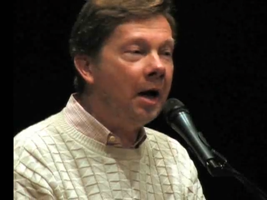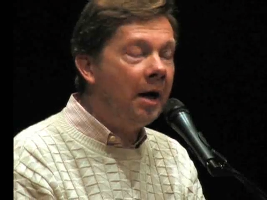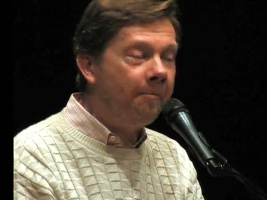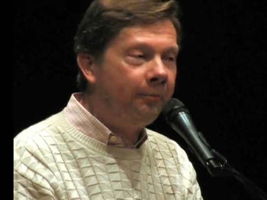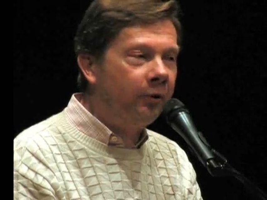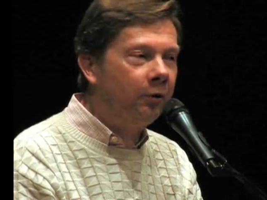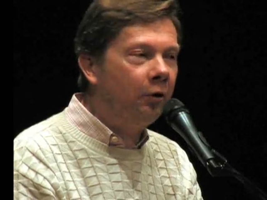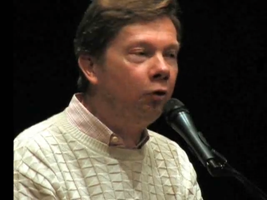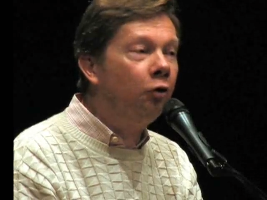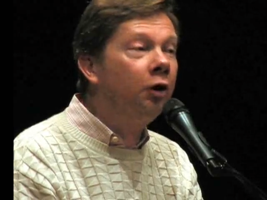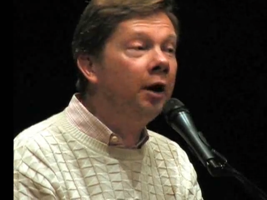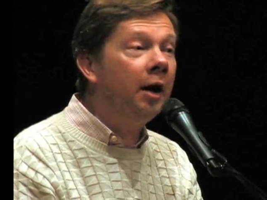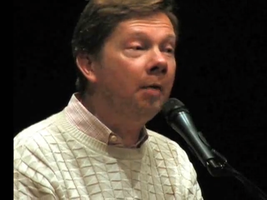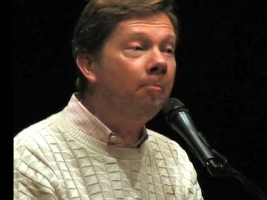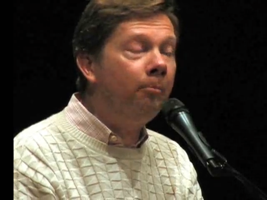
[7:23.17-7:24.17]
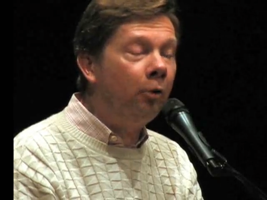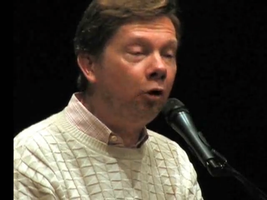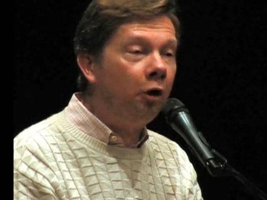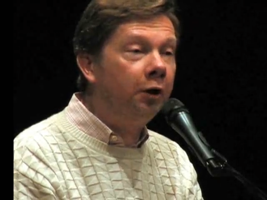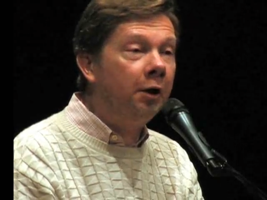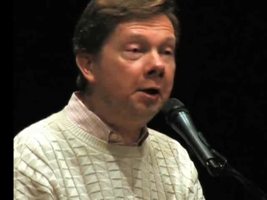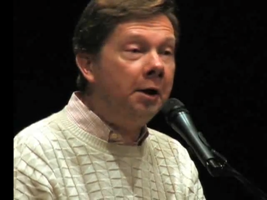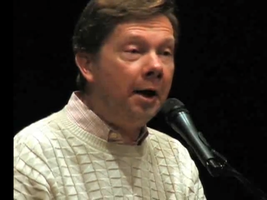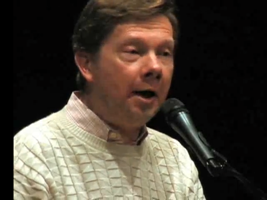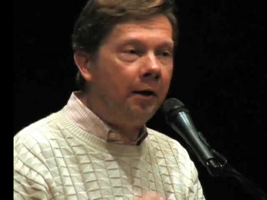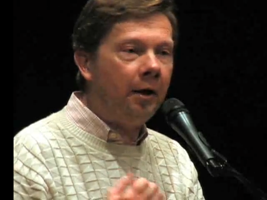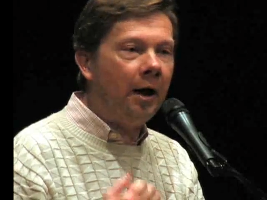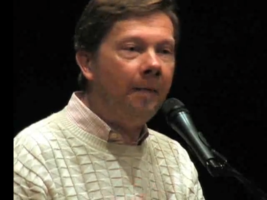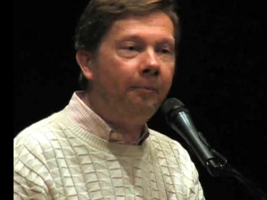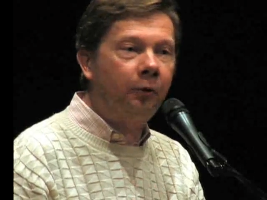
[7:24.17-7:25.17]
absolutely important and
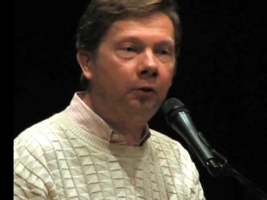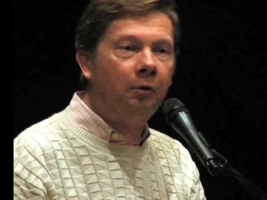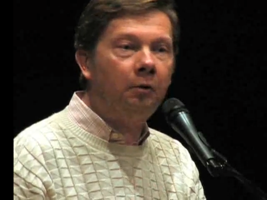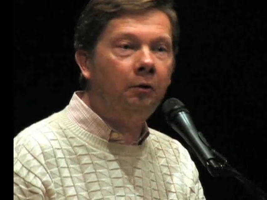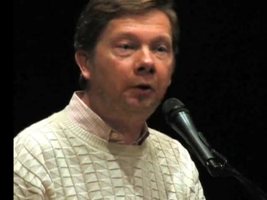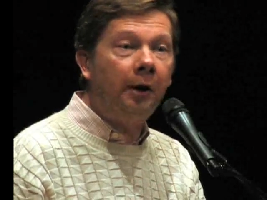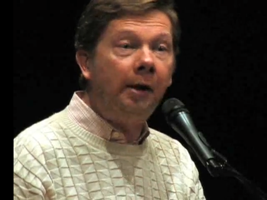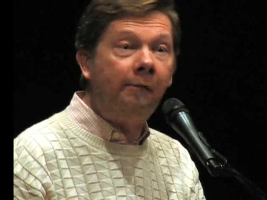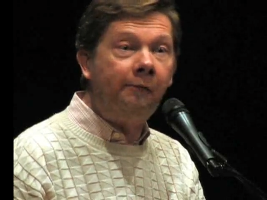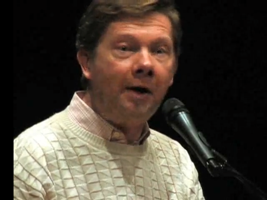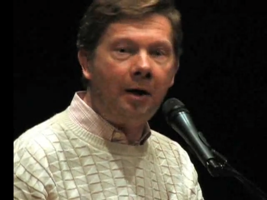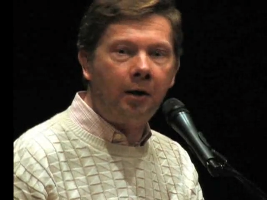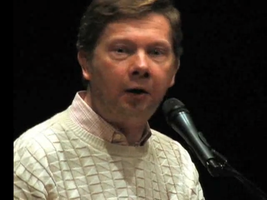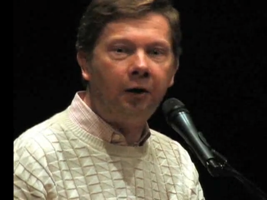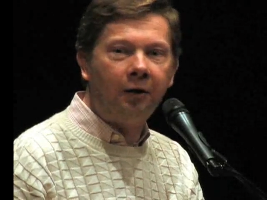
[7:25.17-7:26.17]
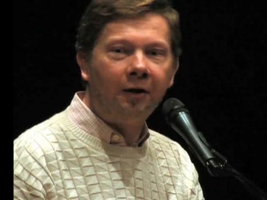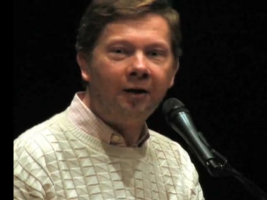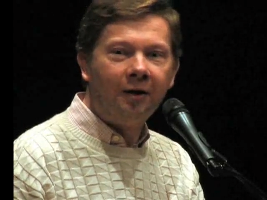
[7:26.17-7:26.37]
absolutely right.